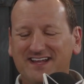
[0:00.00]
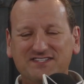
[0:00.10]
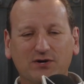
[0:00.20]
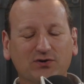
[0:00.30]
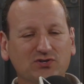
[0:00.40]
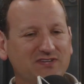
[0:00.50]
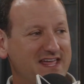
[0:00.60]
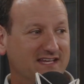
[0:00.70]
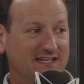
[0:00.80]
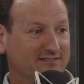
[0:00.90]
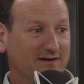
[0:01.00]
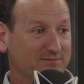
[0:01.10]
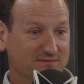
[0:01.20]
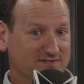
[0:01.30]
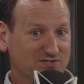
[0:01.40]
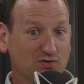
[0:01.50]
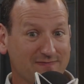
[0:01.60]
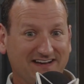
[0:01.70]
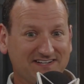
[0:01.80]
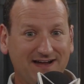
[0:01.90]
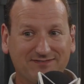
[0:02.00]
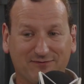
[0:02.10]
So you can't give up too many times